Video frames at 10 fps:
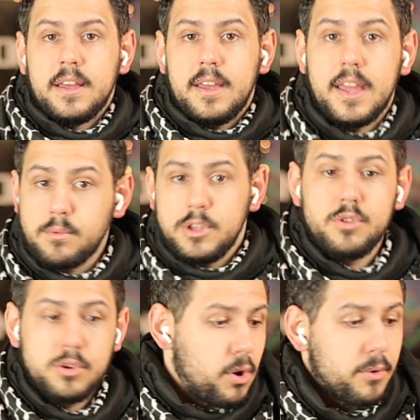And
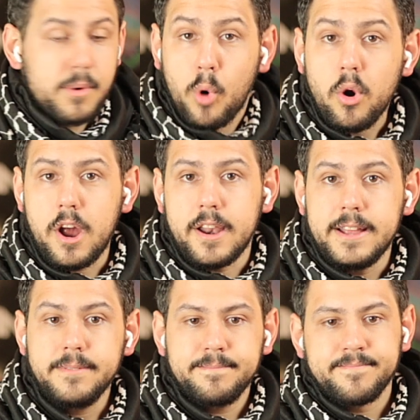you go to report on
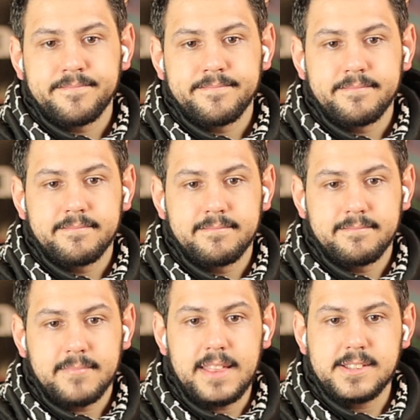it,
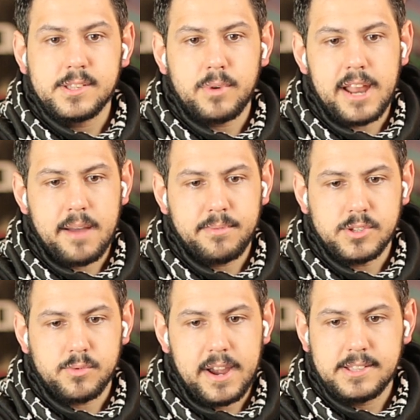and this is what
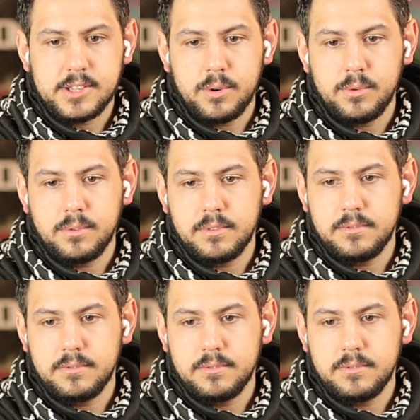happens, right? So